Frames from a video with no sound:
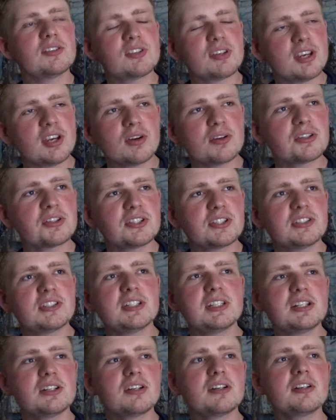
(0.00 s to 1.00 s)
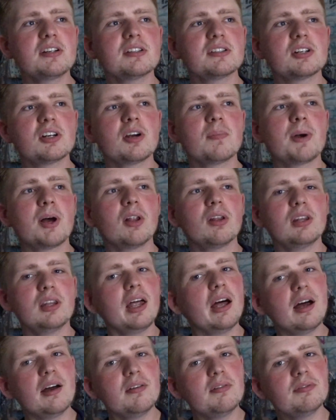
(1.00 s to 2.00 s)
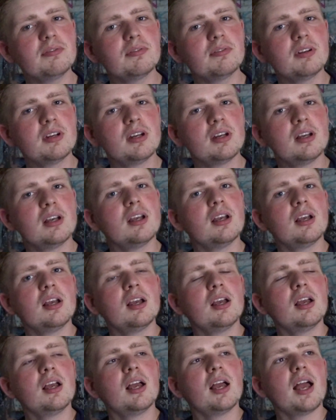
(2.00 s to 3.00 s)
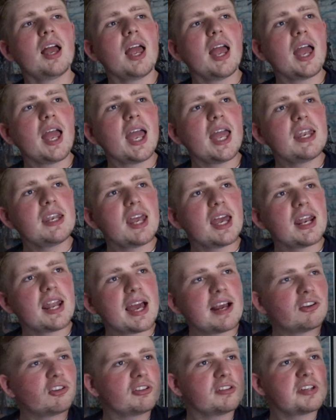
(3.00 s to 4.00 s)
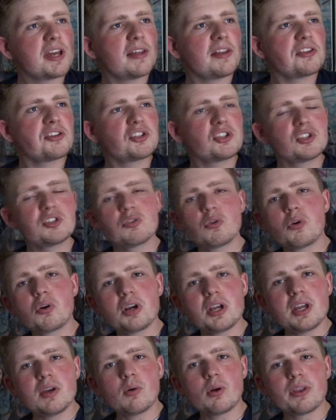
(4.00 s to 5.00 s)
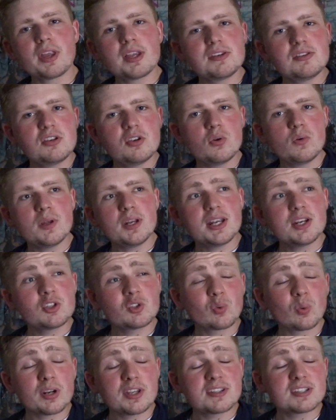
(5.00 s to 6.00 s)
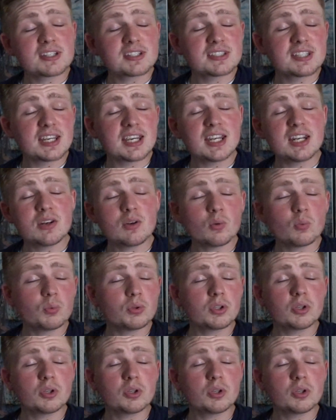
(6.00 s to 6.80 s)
to hear a singer talk about love and, and actually tell a story while they do it in 2016,